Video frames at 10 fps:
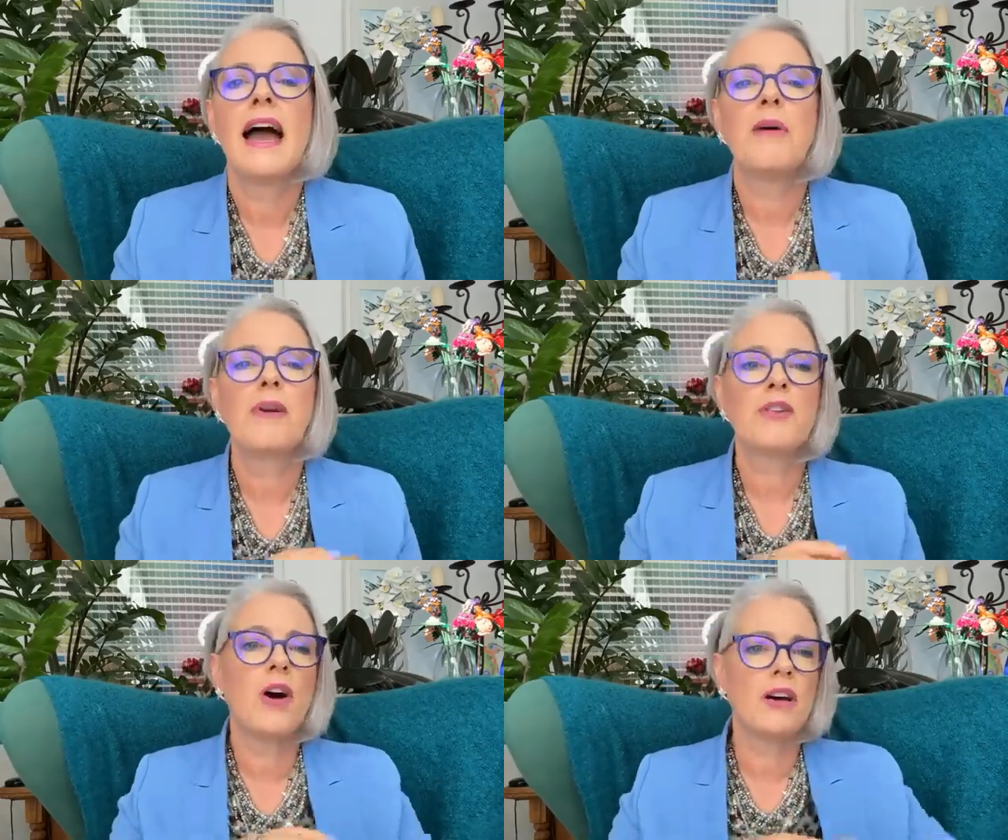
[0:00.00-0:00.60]
And
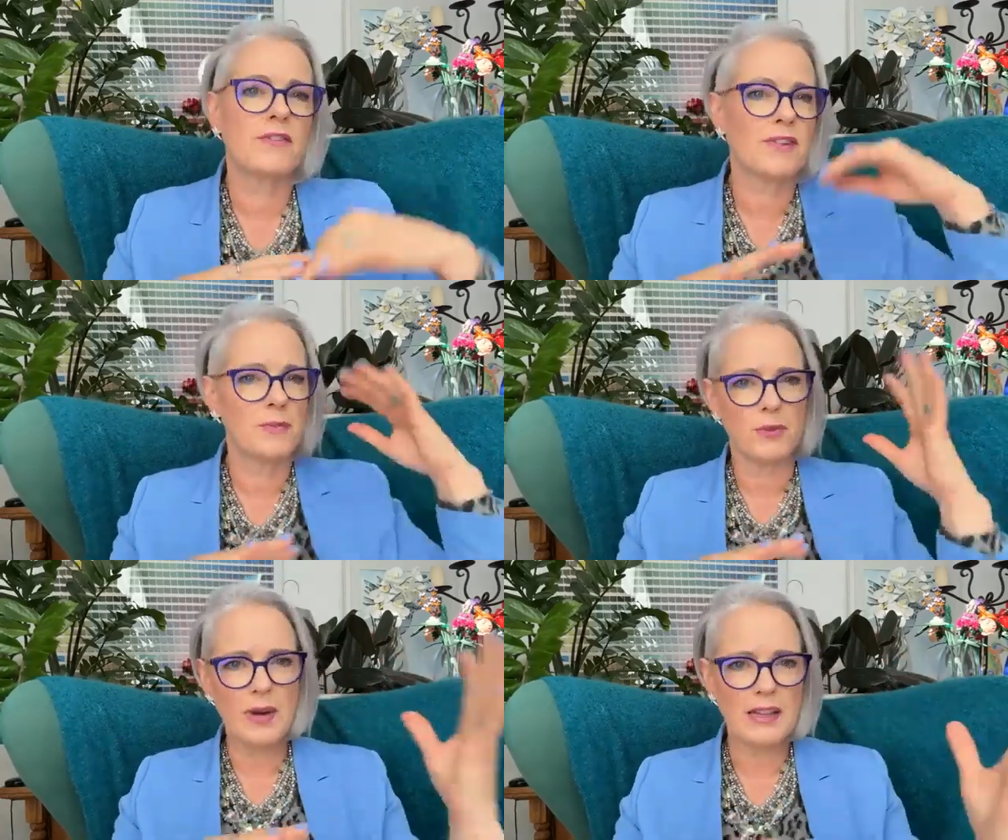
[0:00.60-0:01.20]
we've got
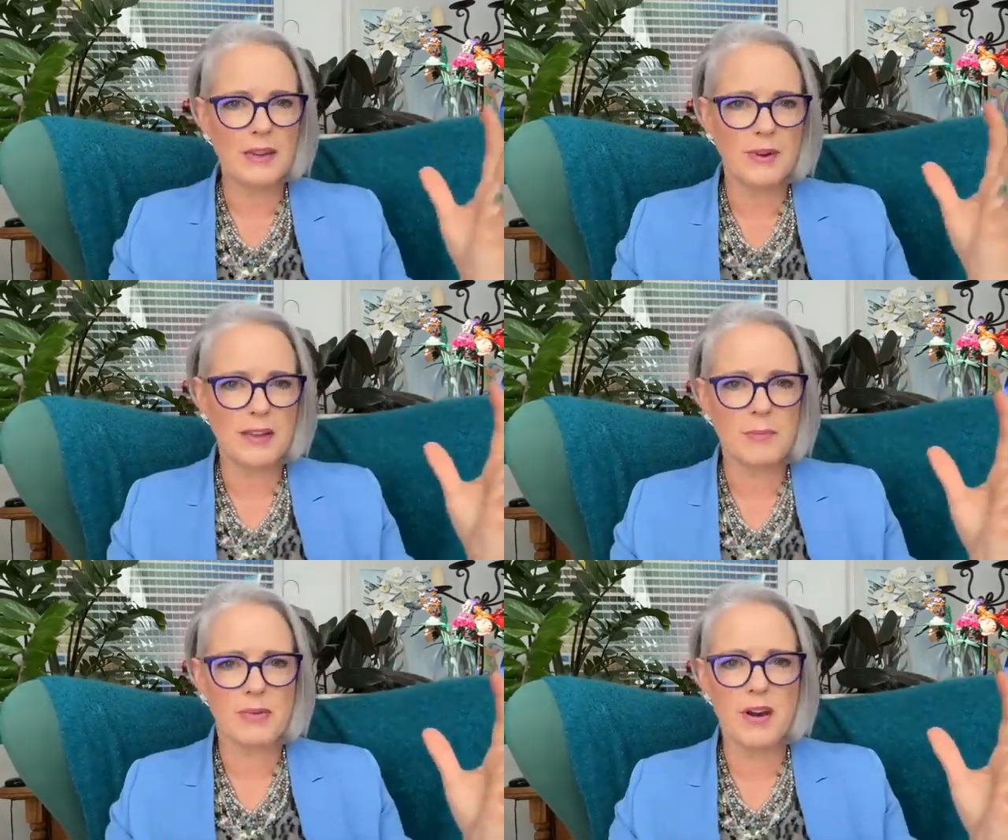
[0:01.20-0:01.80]
from really,
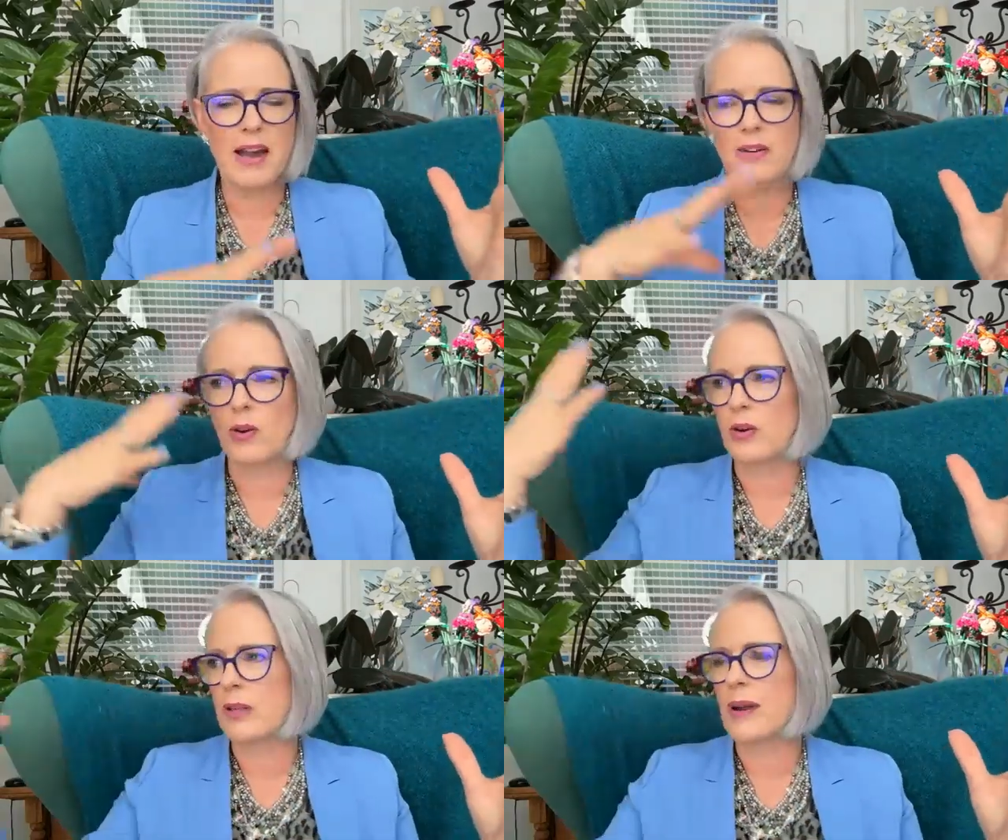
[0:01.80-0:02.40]
really bright
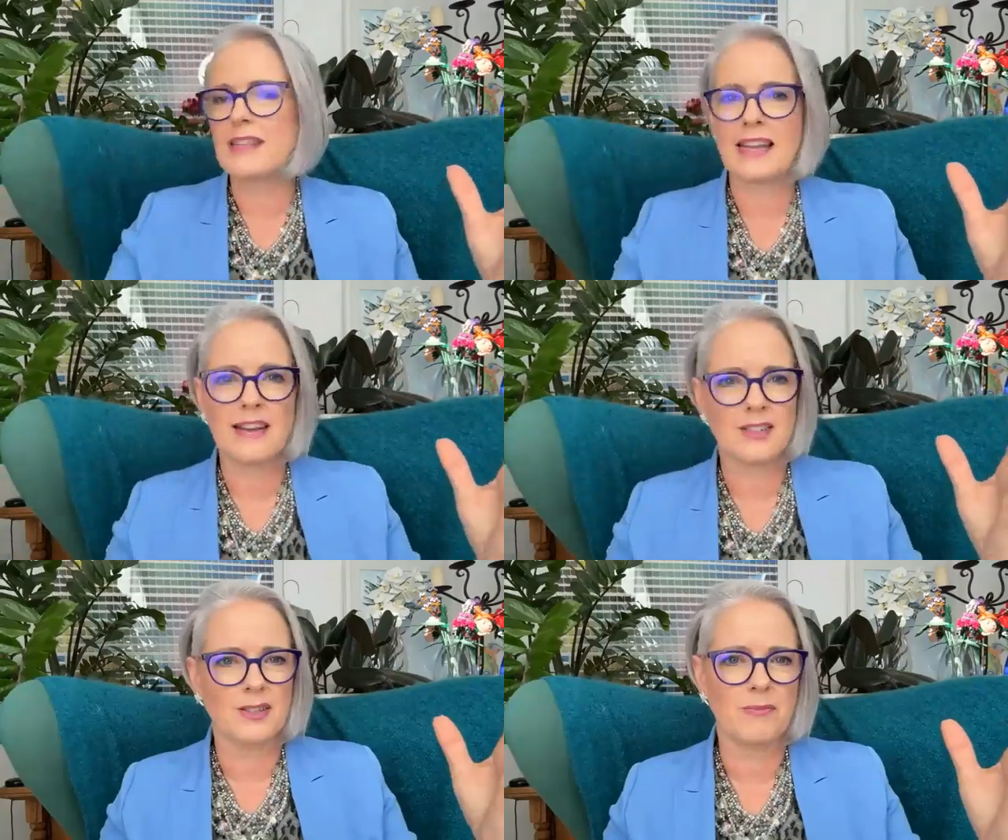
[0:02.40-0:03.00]
all the way
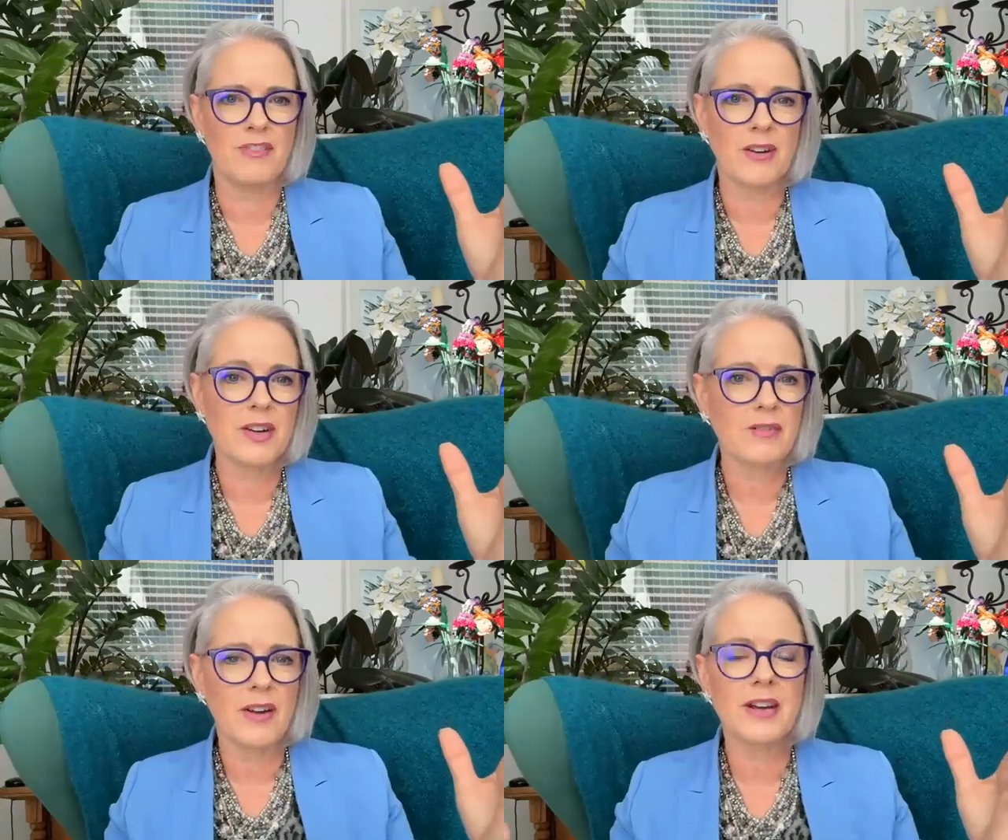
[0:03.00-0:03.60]
down to
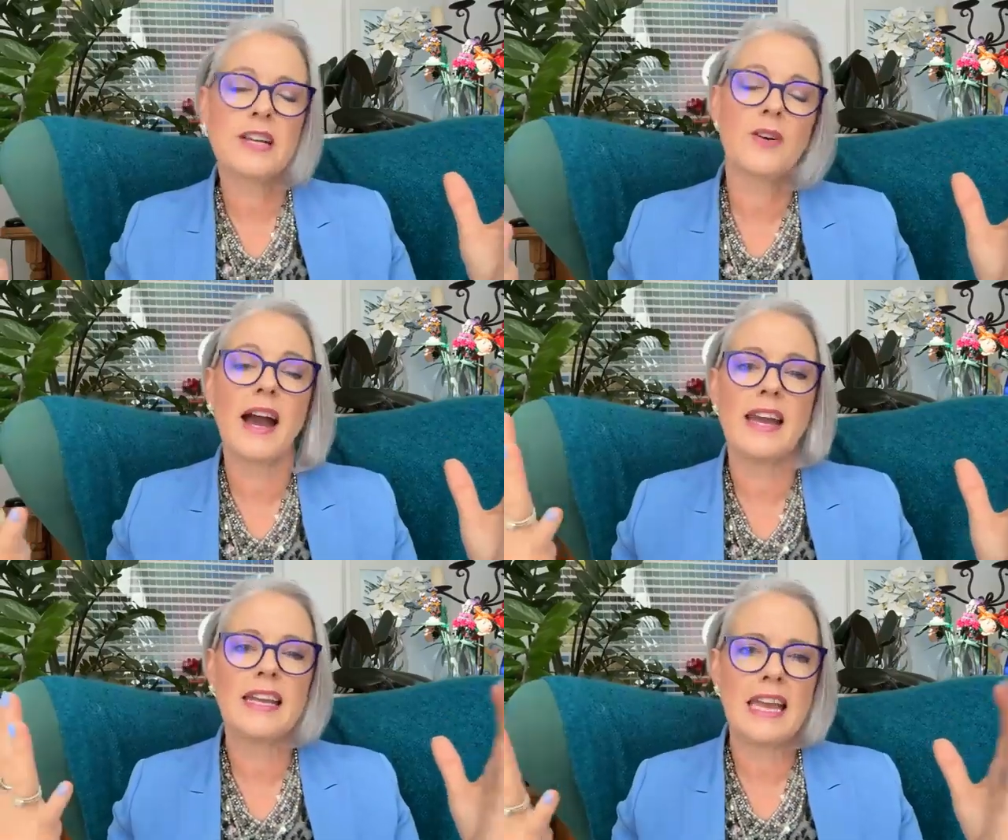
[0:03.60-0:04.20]
very, very
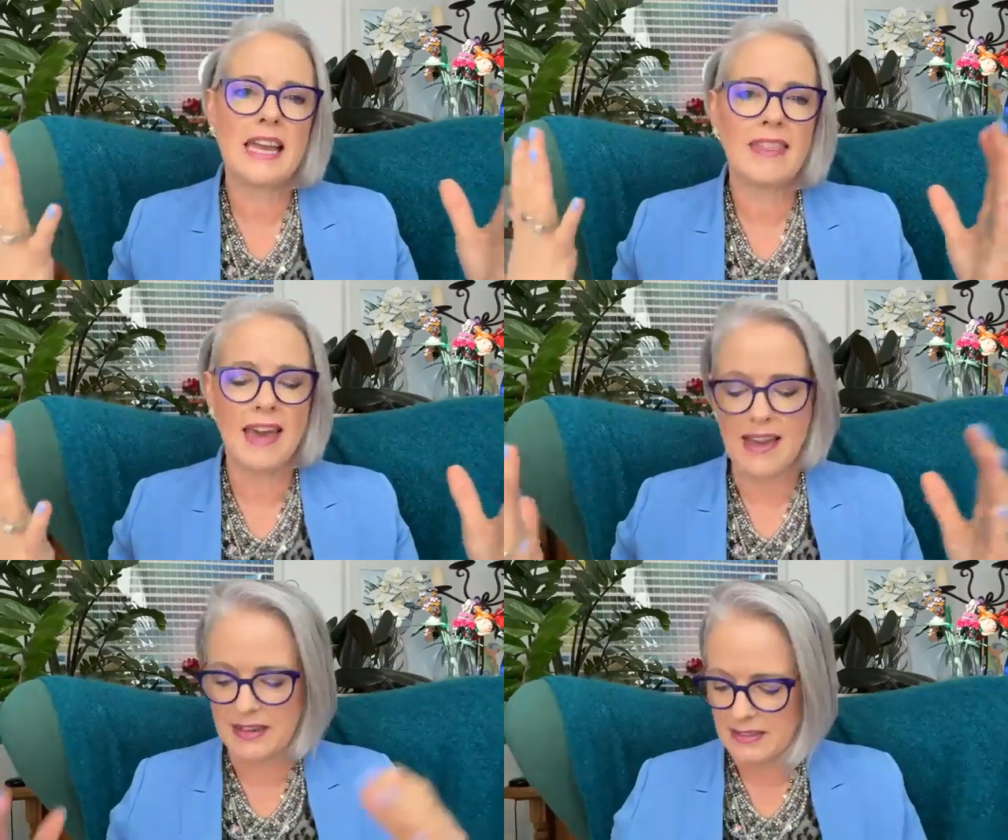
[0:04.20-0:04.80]
grey in
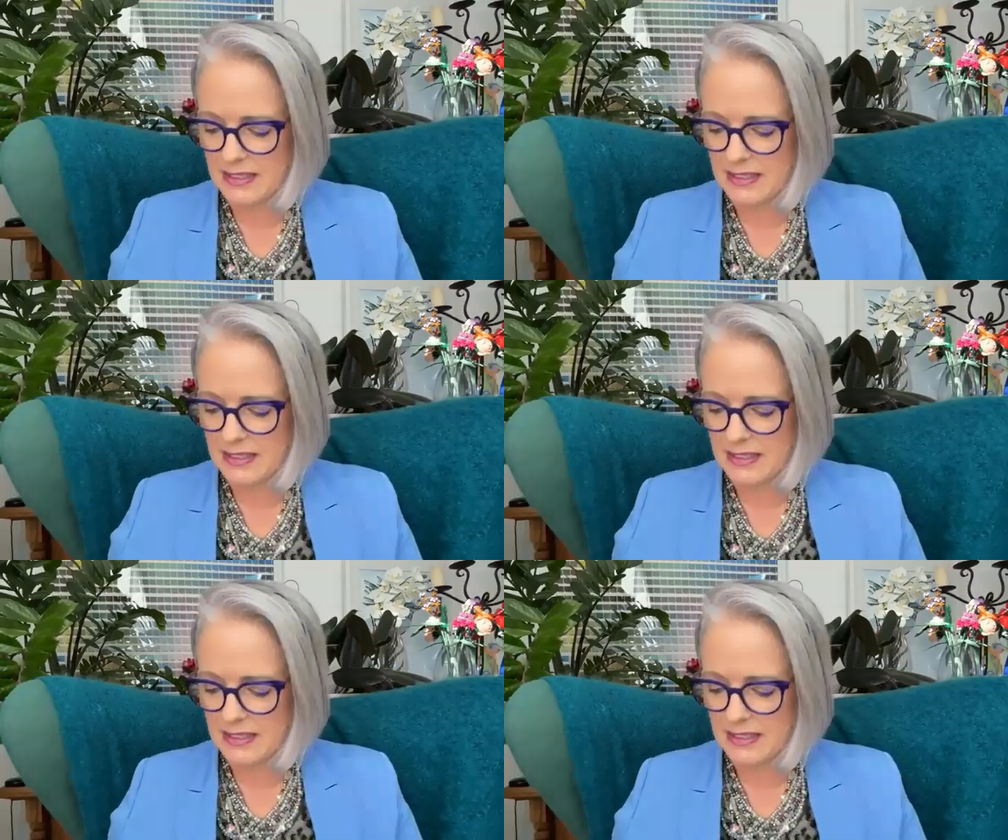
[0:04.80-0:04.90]
there.